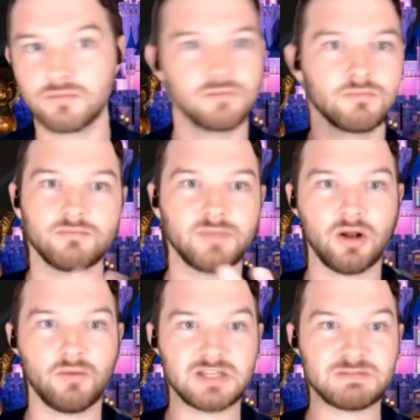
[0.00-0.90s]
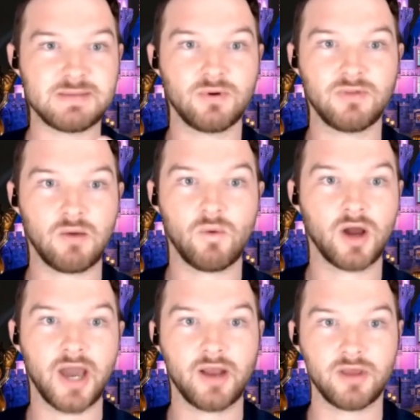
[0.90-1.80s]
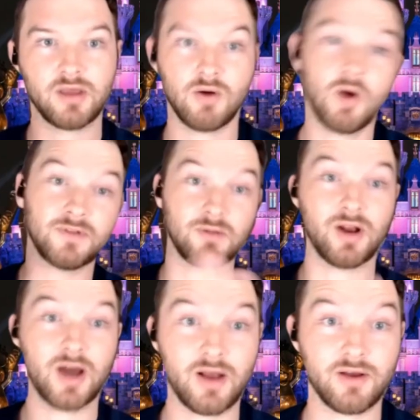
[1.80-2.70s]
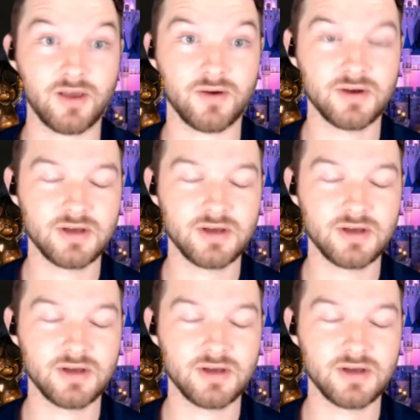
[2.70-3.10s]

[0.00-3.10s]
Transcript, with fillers: mm you know, these people that want to hire you, hopefully want to hire you.